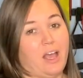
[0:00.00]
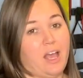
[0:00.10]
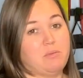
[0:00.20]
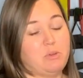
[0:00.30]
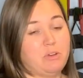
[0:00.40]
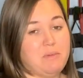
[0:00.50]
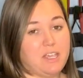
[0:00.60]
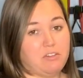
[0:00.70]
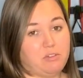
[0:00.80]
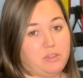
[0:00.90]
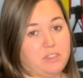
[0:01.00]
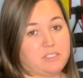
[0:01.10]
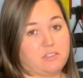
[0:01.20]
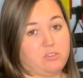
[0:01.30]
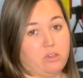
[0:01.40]
You want to be careful with
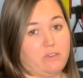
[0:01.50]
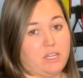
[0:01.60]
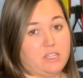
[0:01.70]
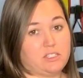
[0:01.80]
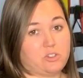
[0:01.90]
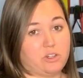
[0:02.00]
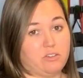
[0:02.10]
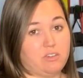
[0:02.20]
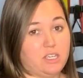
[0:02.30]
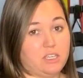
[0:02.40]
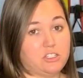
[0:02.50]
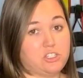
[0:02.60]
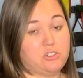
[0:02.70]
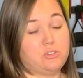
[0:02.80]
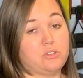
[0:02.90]
this if you have any history of knee
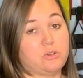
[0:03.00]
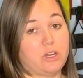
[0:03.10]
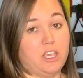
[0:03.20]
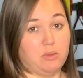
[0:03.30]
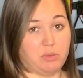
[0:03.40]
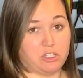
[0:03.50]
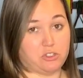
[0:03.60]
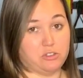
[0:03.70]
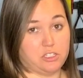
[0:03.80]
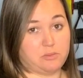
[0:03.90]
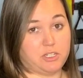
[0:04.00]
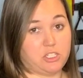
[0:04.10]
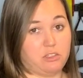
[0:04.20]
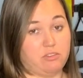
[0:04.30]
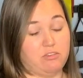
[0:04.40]
issues or hip issues,
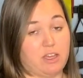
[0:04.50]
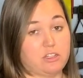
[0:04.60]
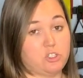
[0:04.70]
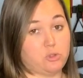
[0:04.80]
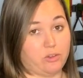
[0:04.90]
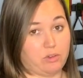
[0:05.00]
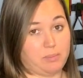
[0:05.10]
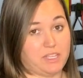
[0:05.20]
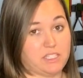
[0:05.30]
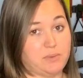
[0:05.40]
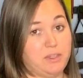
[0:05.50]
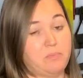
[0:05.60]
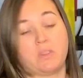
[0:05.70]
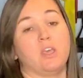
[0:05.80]
especially if you've had a joint replacement.